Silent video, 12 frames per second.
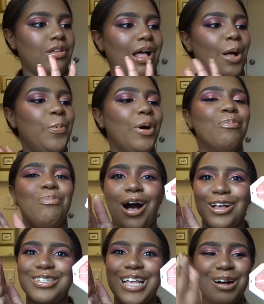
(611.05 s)
I'll put
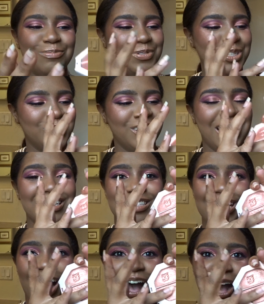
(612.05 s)
Moscow Mule on
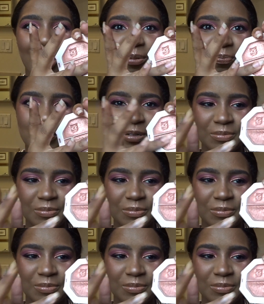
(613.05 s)
top.